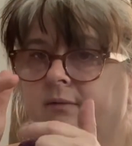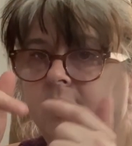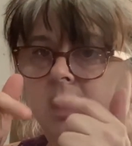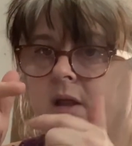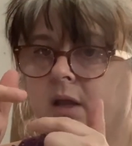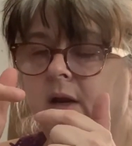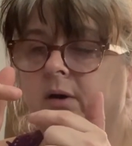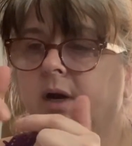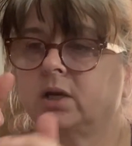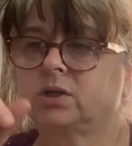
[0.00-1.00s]
like a
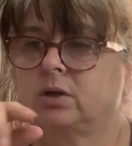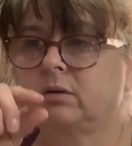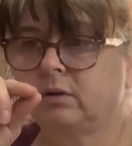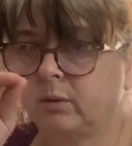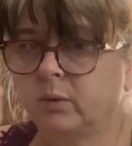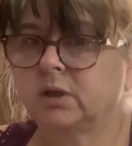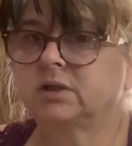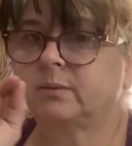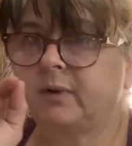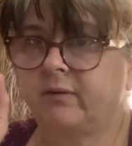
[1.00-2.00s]
layer issue. You want
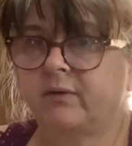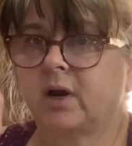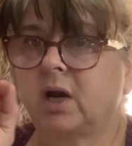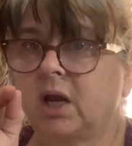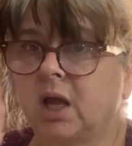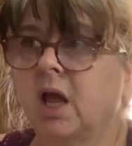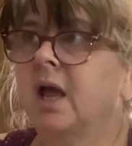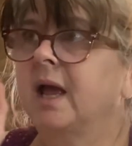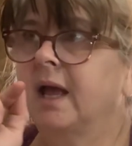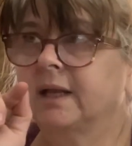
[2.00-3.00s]
to be very
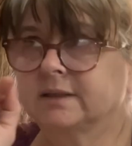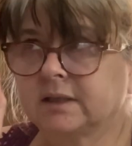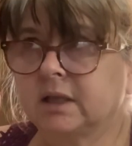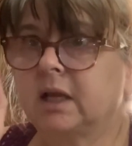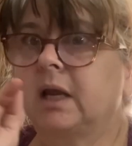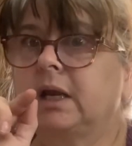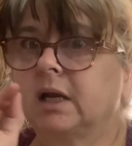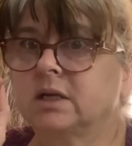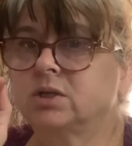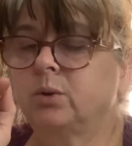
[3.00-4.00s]
as light
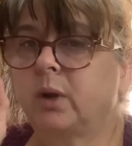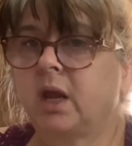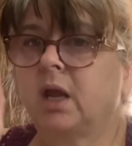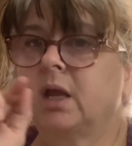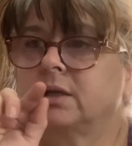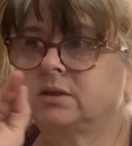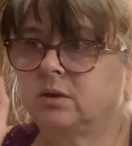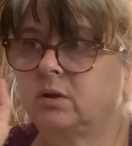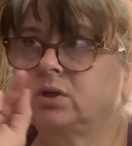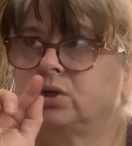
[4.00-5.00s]
as you can,
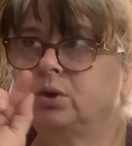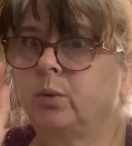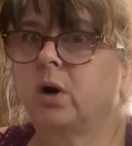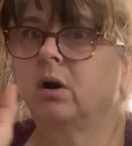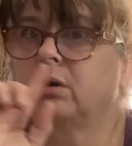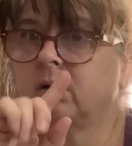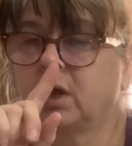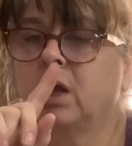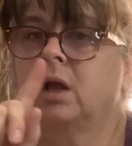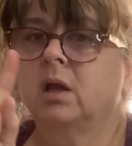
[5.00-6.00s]
so that you are
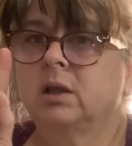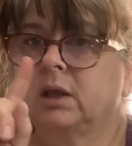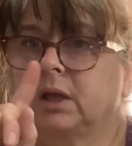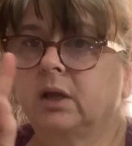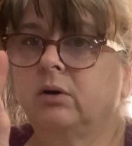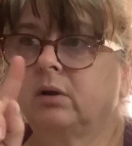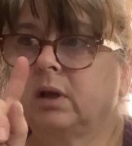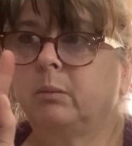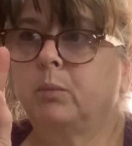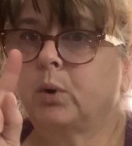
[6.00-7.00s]

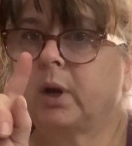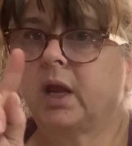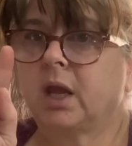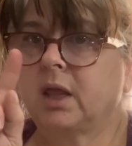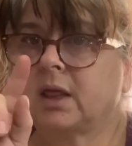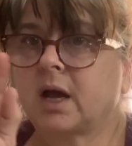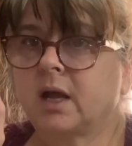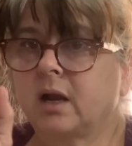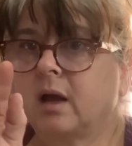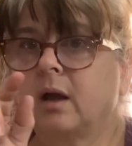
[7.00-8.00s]
literally bringing
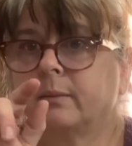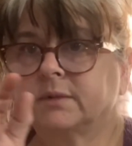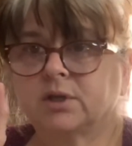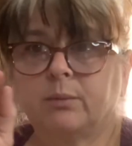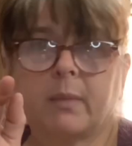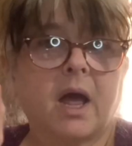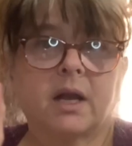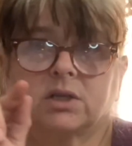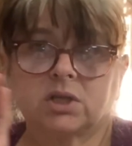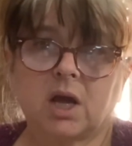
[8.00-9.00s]
that up to
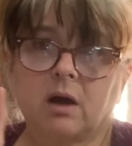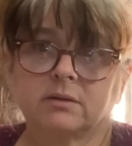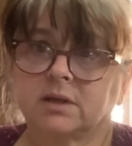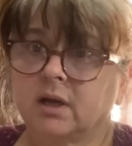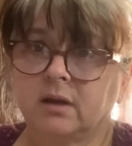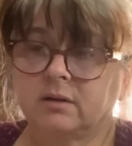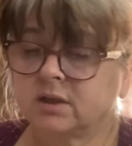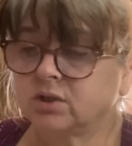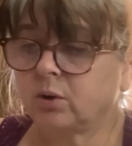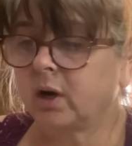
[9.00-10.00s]
match the outside
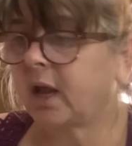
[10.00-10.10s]
that you already